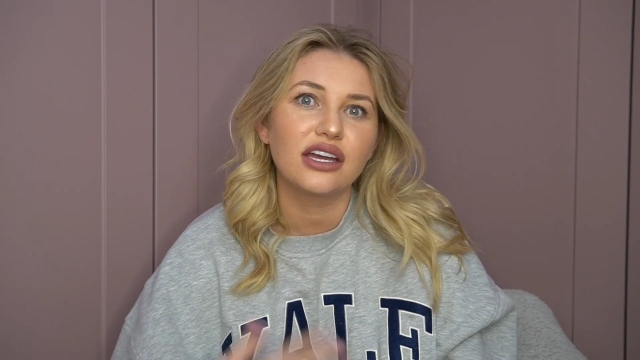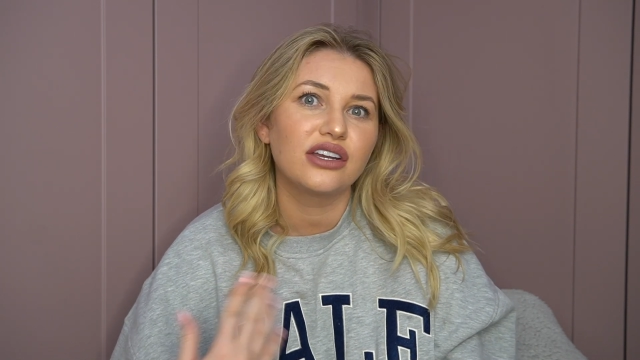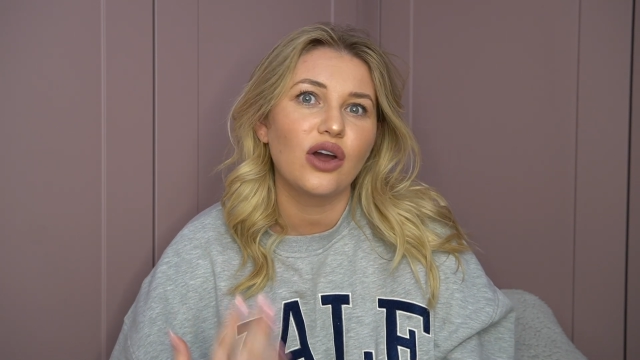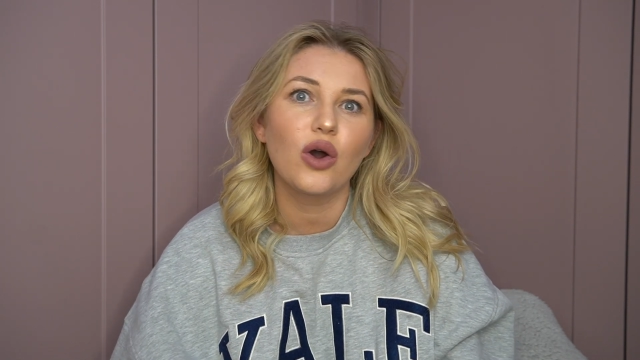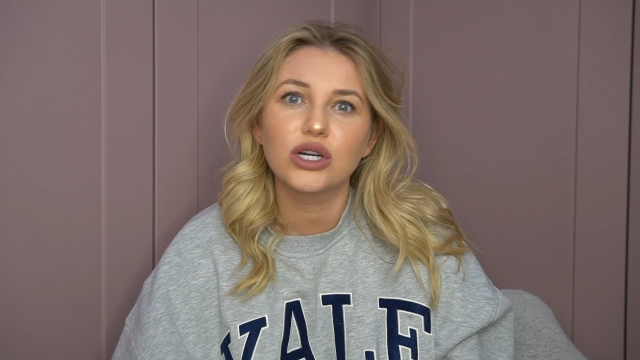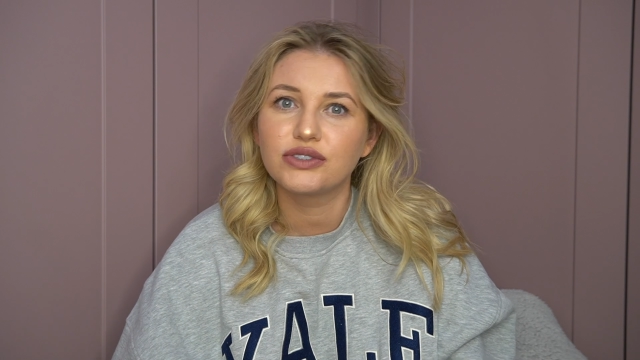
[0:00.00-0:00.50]
you
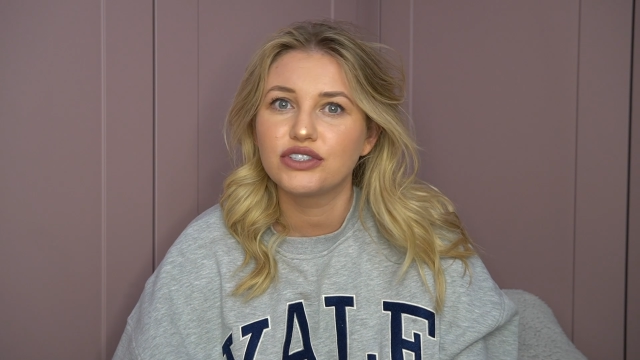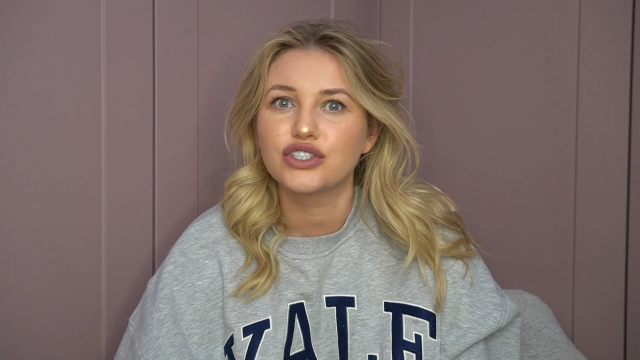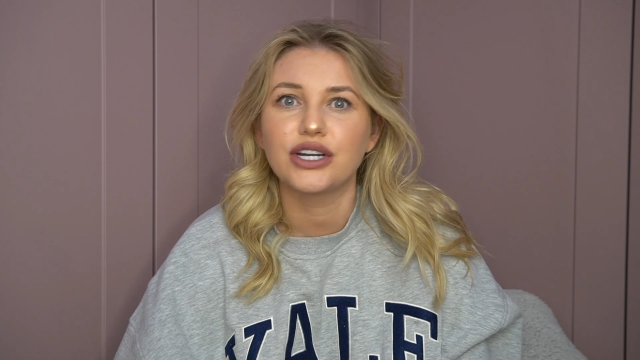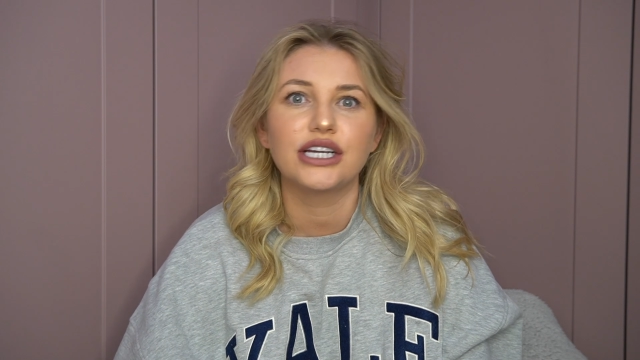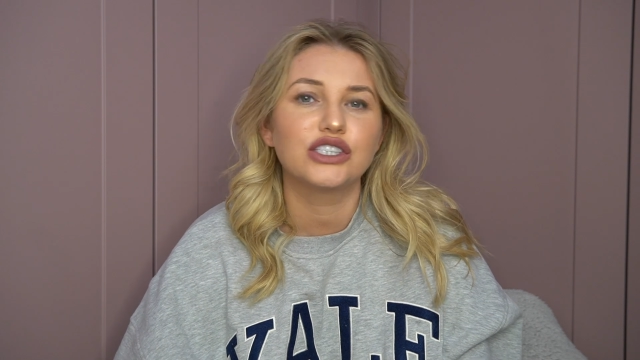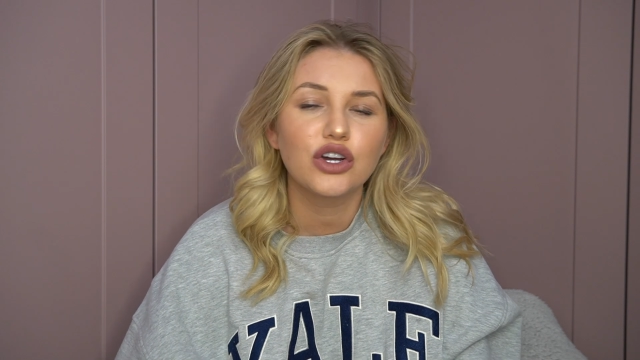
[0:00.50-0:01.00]
know, Oxford
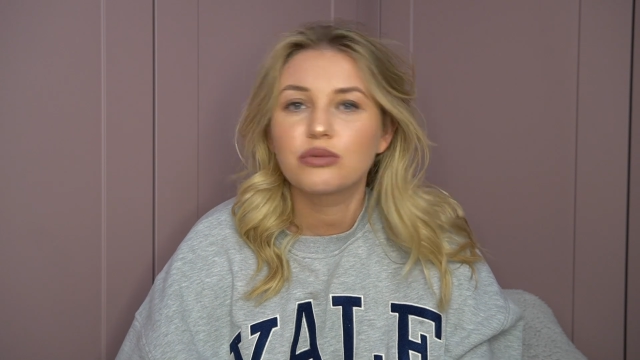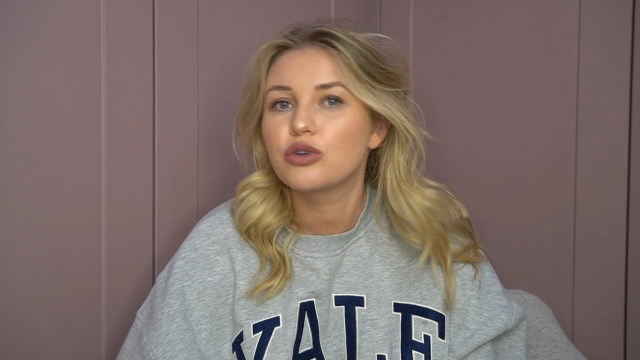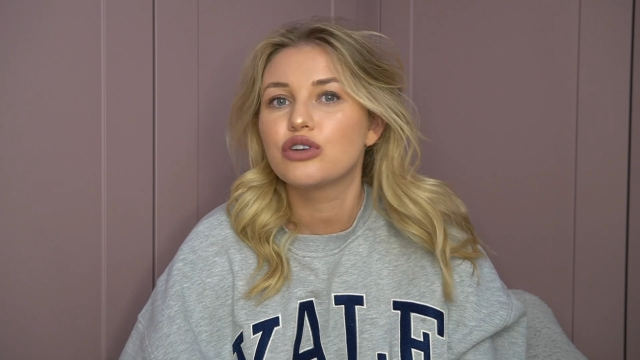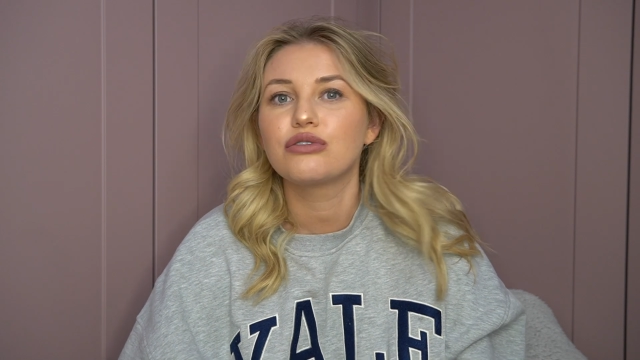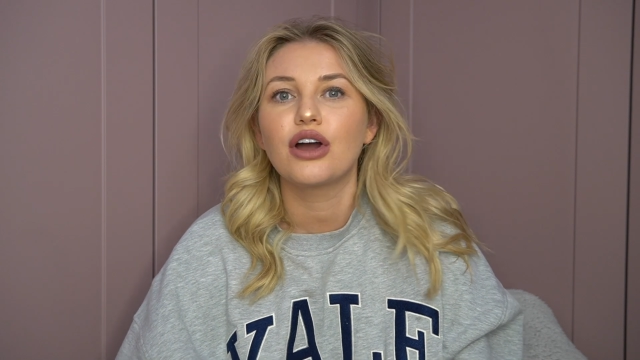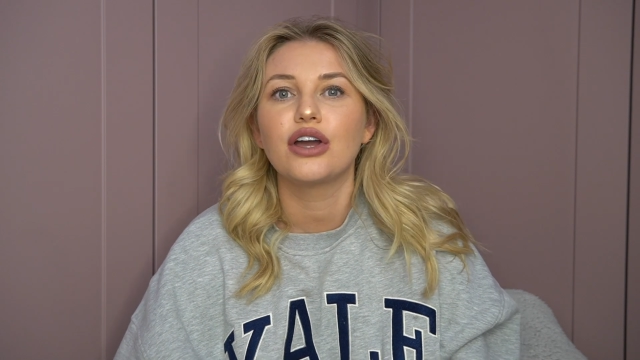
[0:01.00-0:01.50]
Street and Tottenham
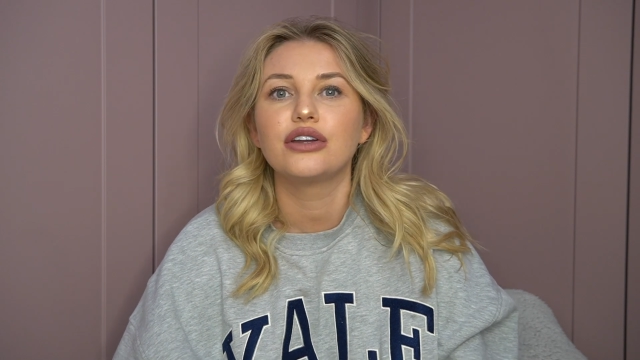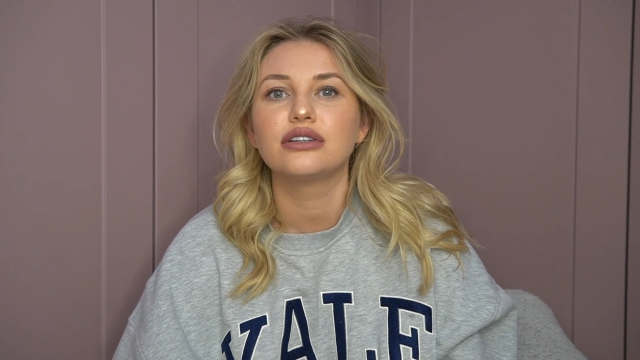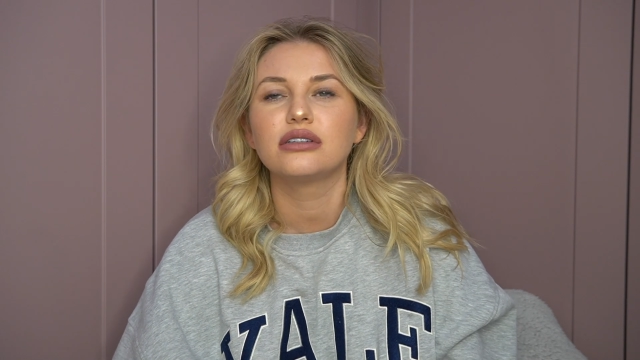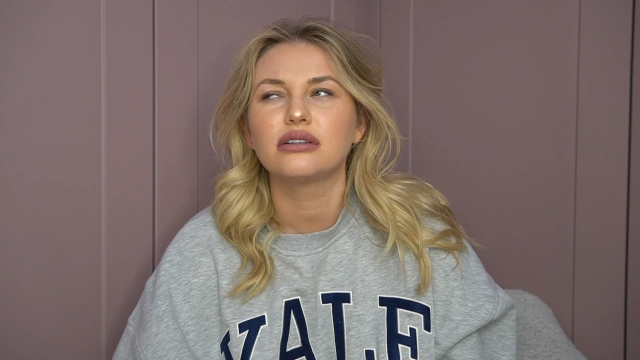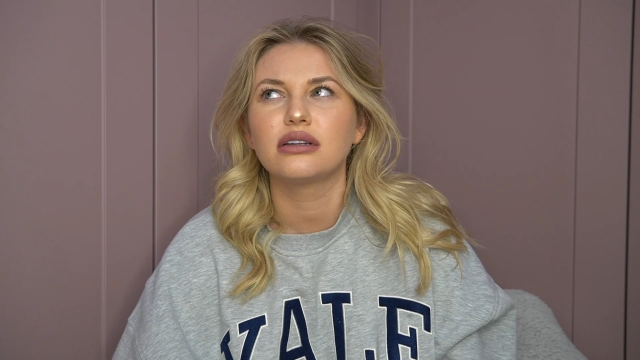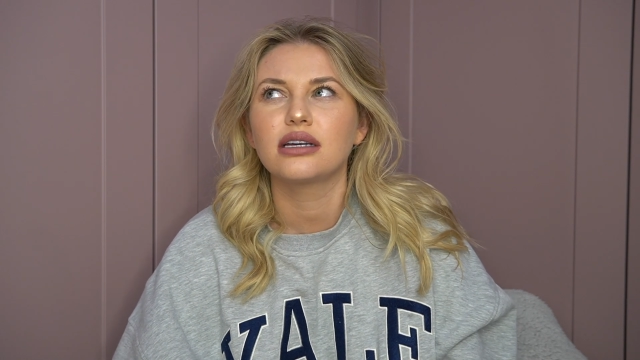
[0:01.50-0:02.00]
Court
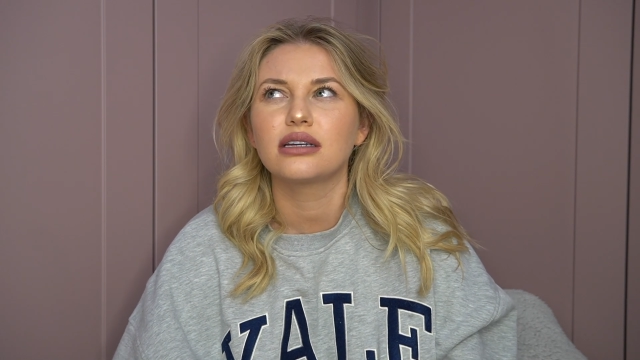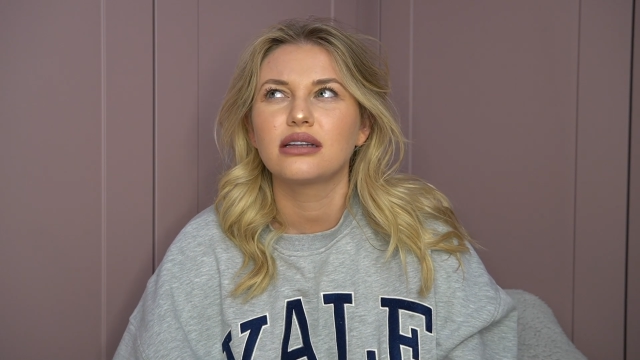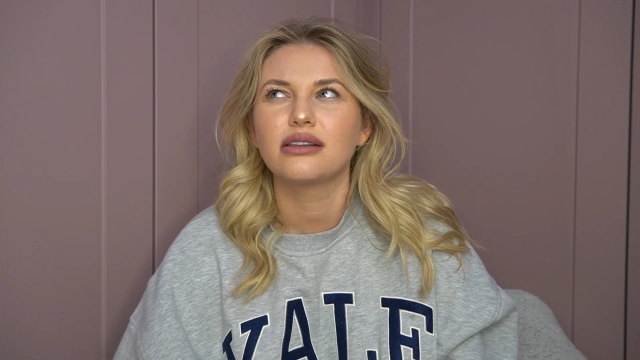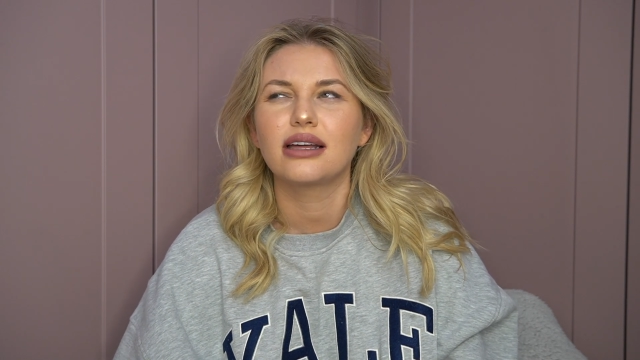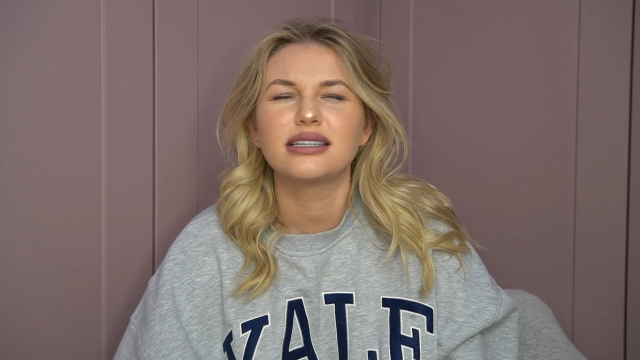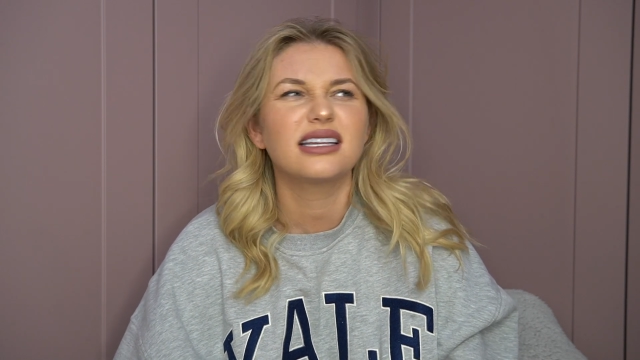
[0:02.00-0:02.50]
Road. I think,
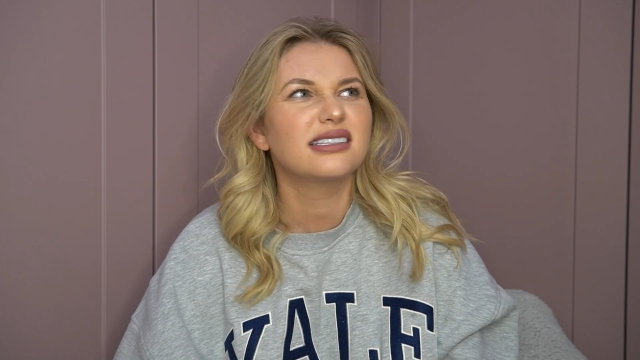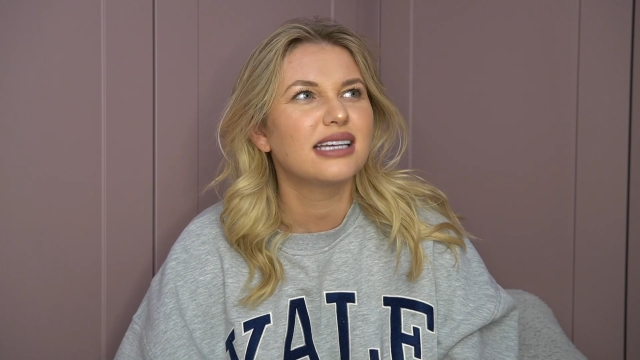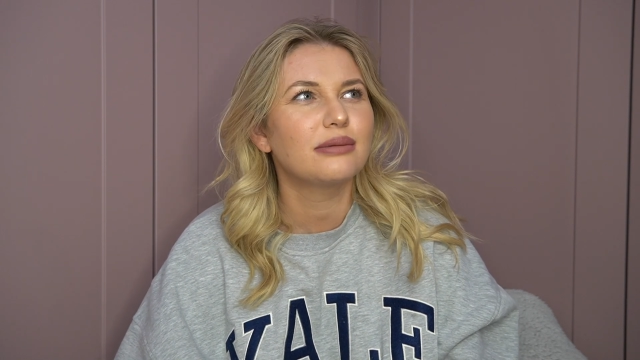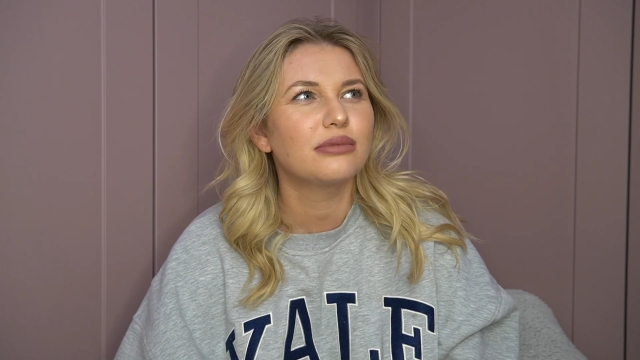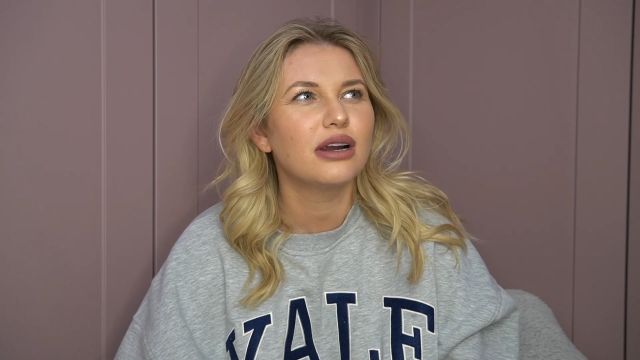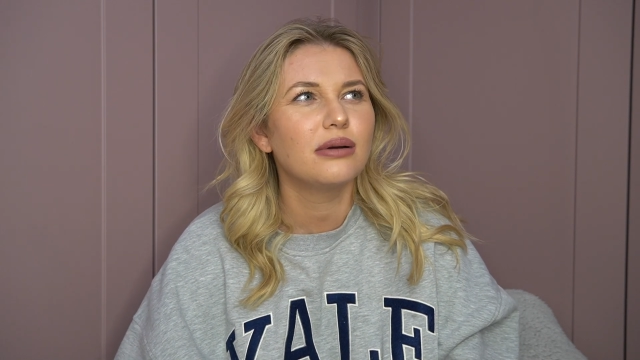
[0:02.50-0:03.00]
is that the
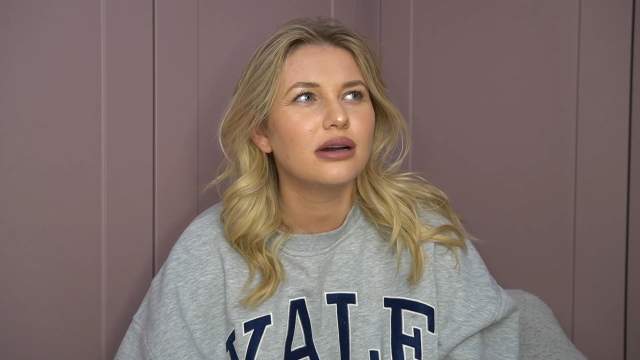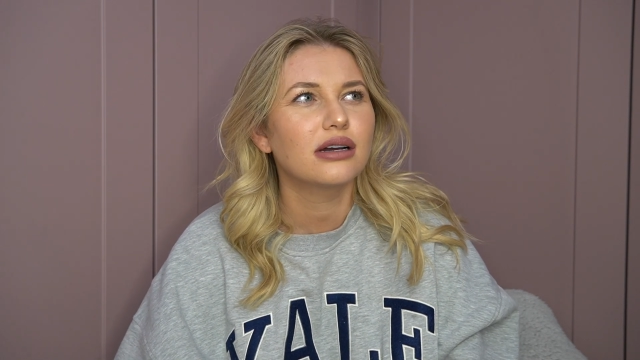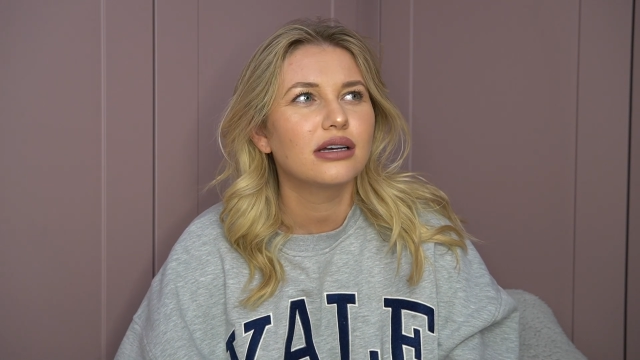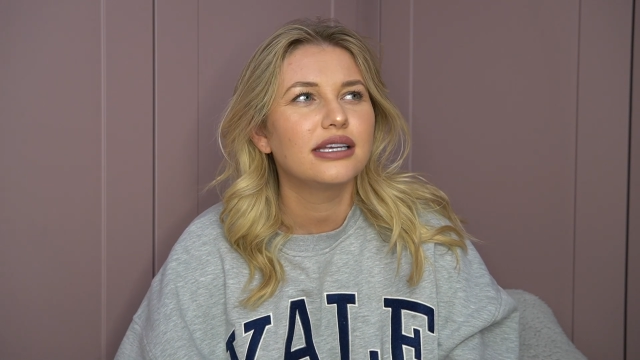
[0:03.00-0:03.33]
same Primark?